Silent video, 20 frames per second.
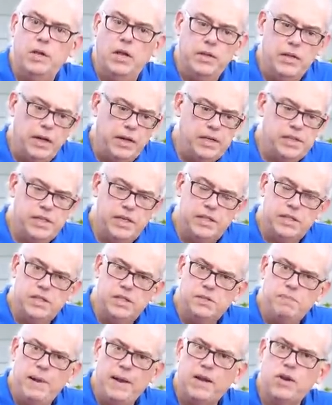like I said,
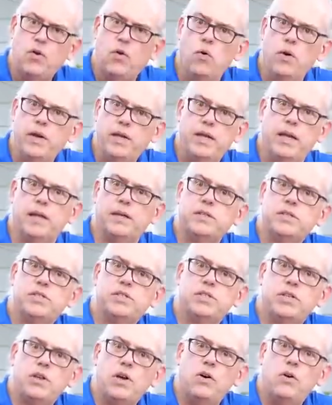this is my core kit.
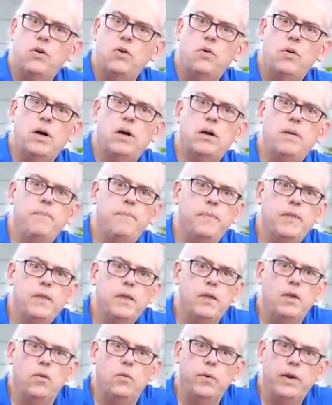So
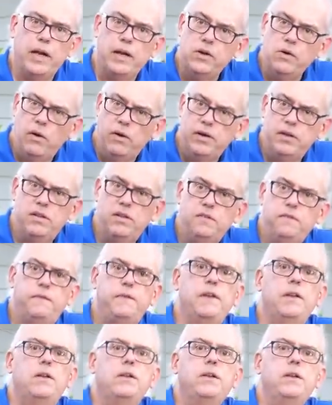when I go out into the
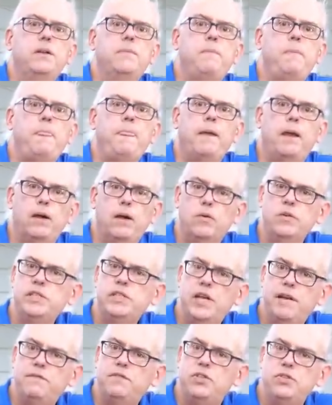field, I
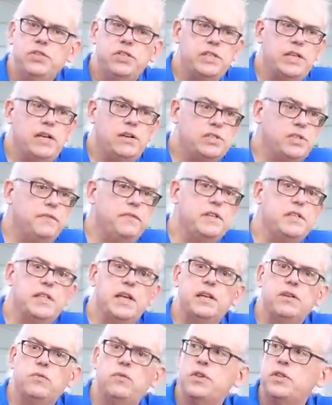always have 2 styles of
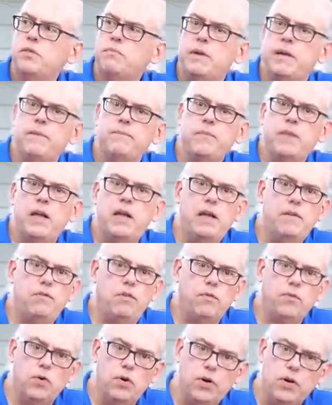antenna with me. I have
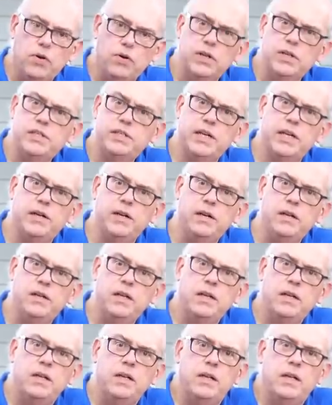a vertical antenna
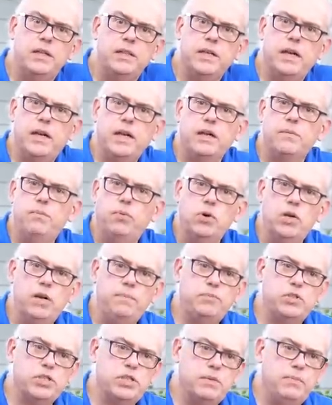that I can put
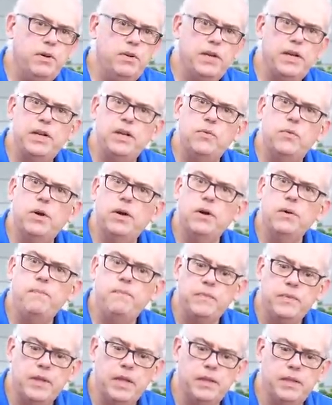up just about anywhere,
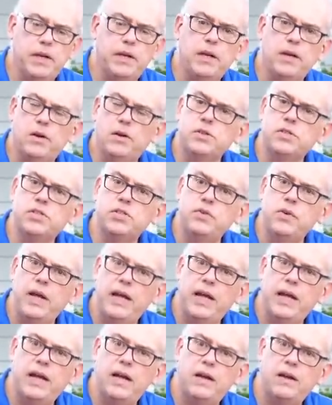and then I also
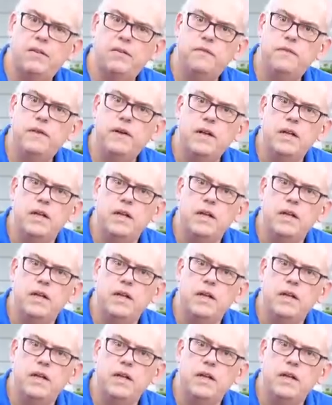have